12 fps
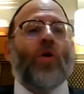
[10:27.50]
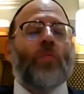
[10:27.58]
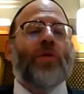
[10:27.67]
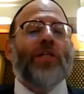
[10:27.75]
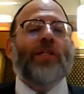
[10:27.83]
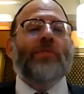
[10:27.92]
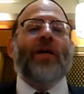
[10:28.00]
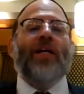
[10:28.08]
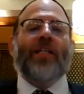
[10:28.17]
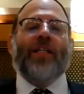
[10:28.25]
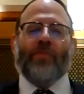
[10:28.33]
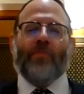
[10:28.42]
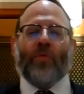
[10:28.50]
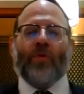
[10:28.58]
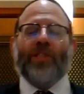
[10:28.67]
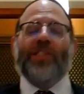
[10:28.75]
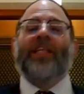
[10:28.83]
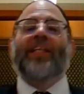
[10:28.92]
open space is
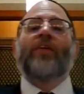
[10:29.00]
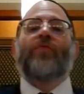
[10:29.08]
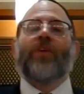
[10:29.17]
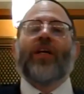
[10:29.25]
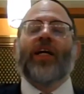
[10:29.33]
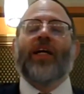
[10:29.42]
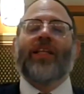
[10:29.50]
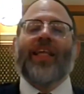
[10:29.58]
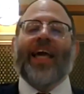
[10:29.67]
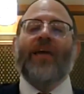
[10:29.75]
more significant.